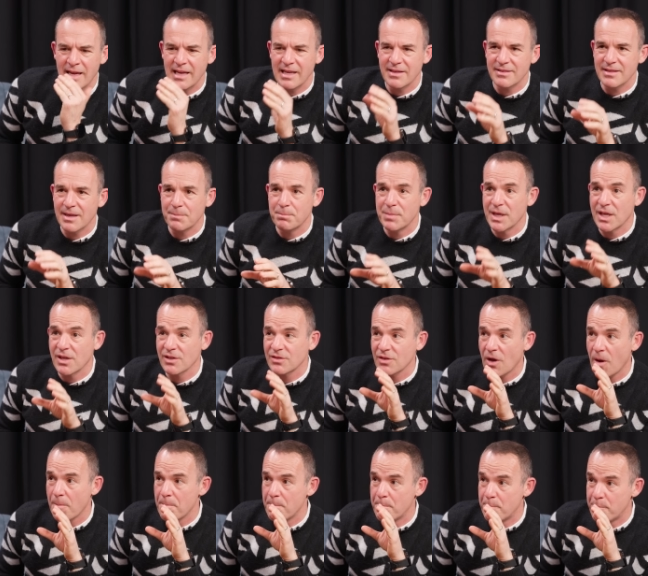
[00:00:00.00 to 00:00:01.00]
He said, because
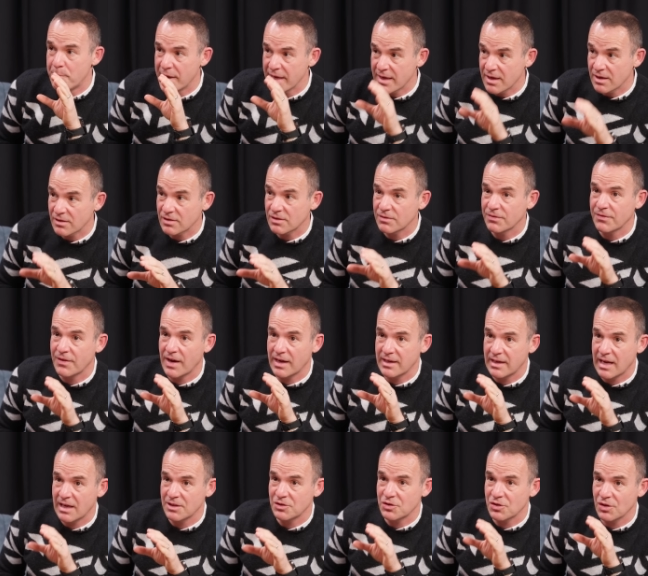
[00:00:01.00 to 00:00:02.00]
our biggest
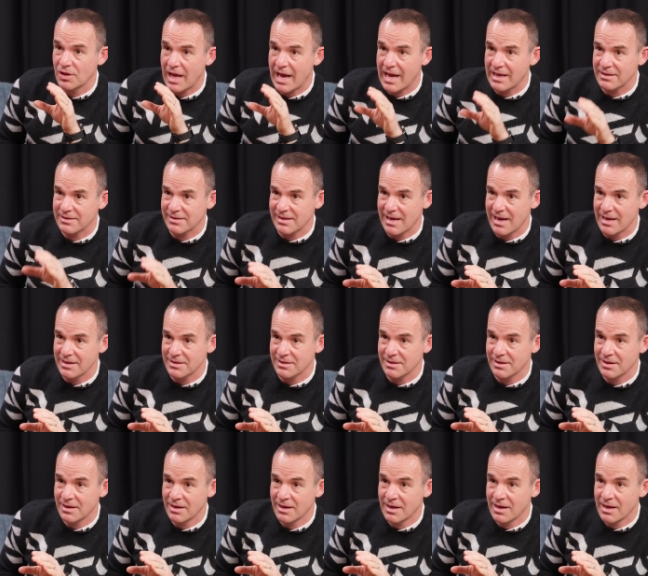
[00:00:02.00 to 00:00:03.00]
financial asset
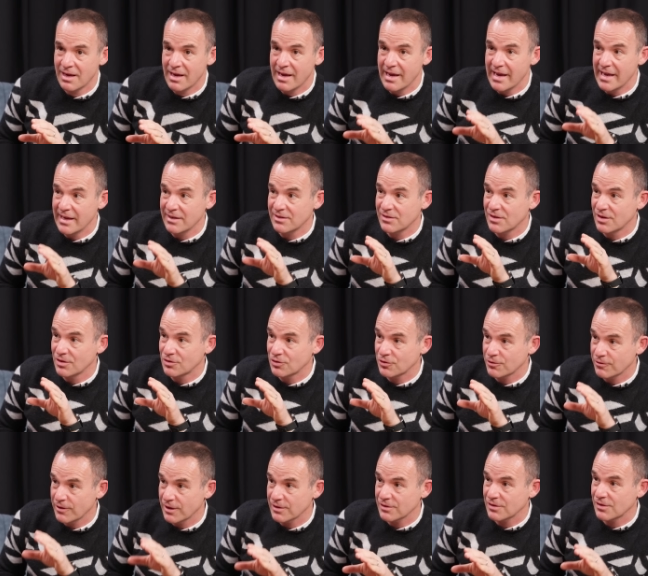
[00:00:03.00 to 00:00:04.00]
is the
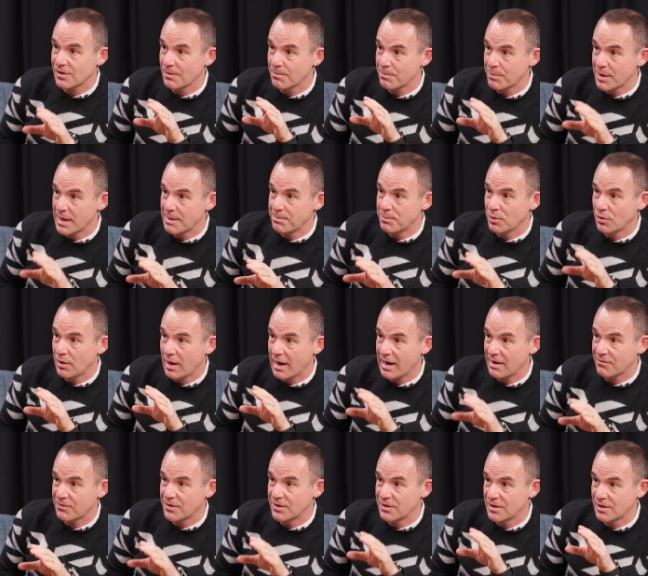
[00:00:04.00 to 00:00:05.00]
trust that people
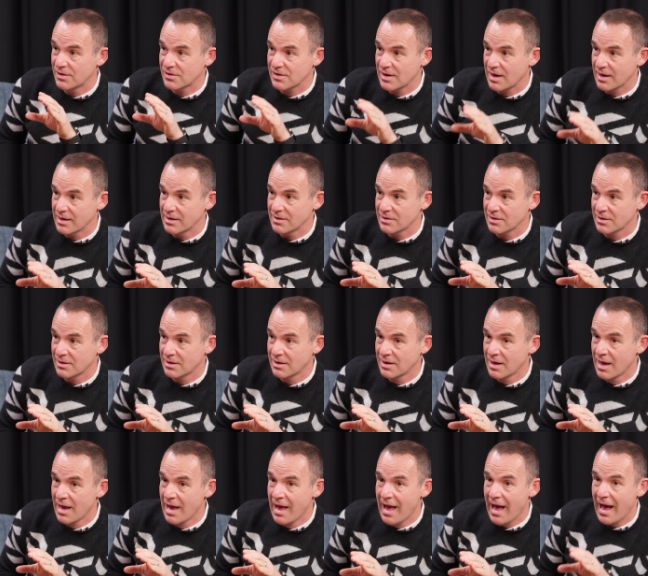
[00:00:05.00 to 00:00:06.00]
have in the site.
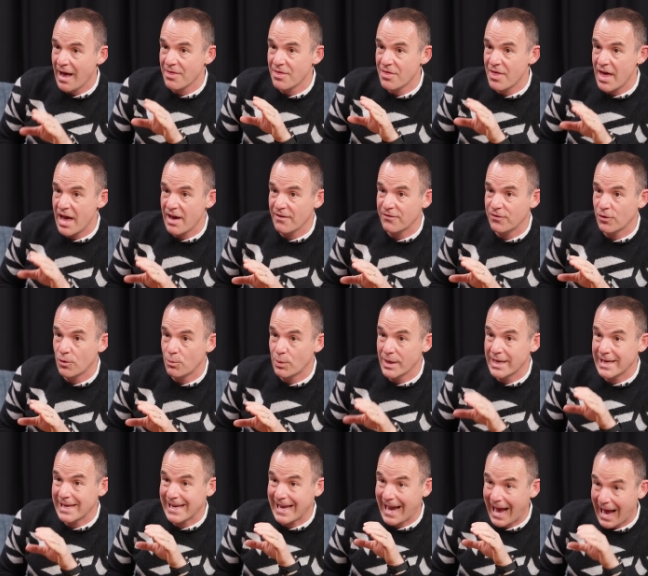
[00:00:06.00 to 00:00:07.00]
And therefore, we
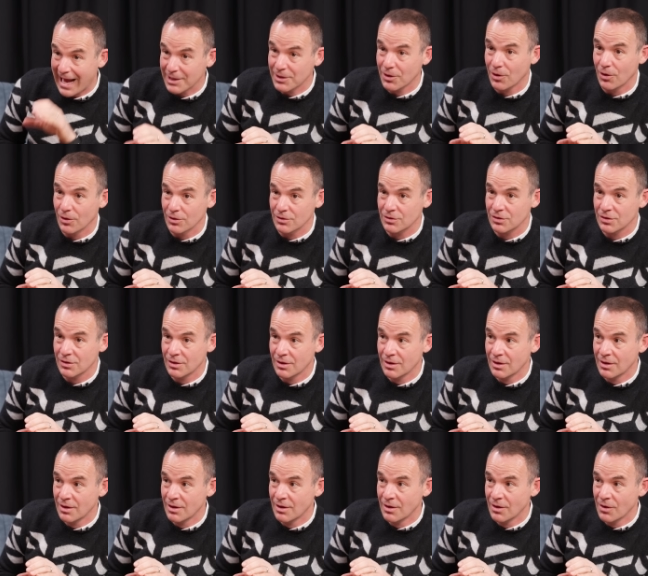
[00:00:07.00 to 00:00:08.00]
cannot,
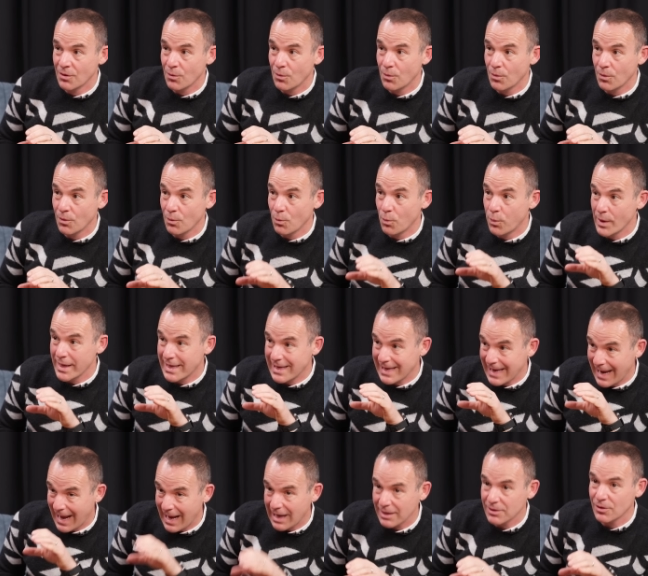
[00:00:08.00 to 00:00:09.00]
we
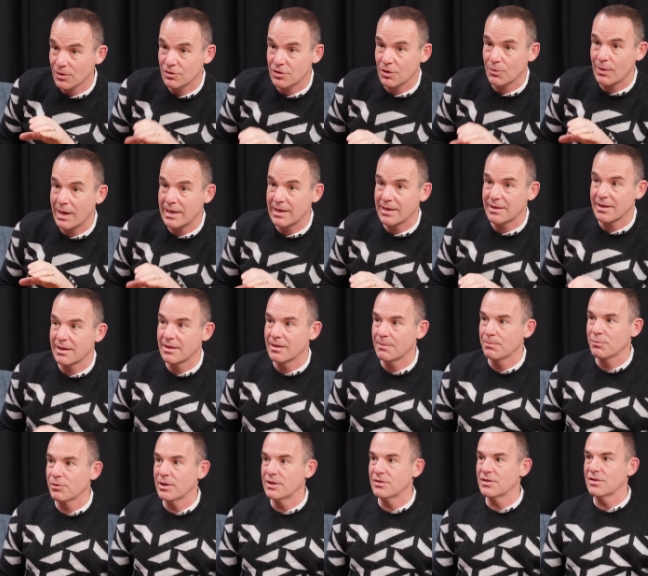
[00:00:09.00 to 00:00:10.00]
cannot do anything
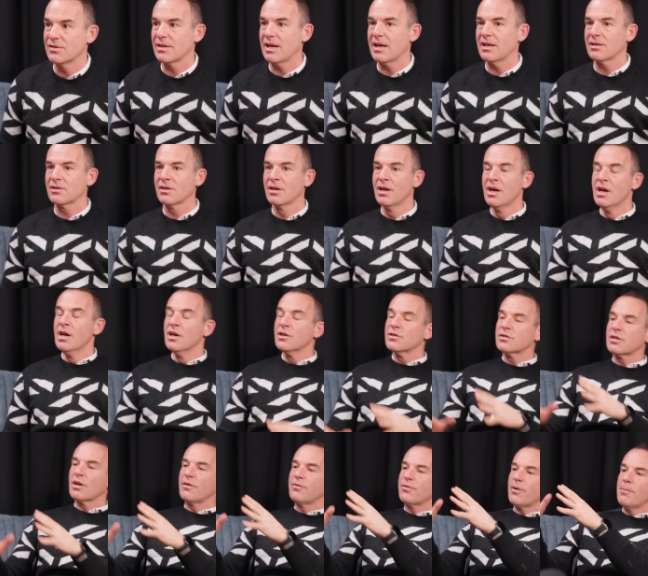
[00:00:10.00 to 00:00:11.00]
that breaches that.
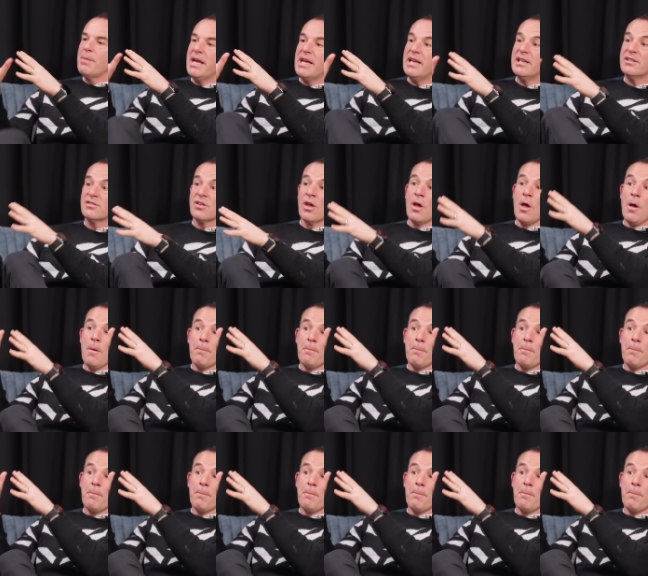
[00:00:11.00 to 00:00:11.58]
So, from his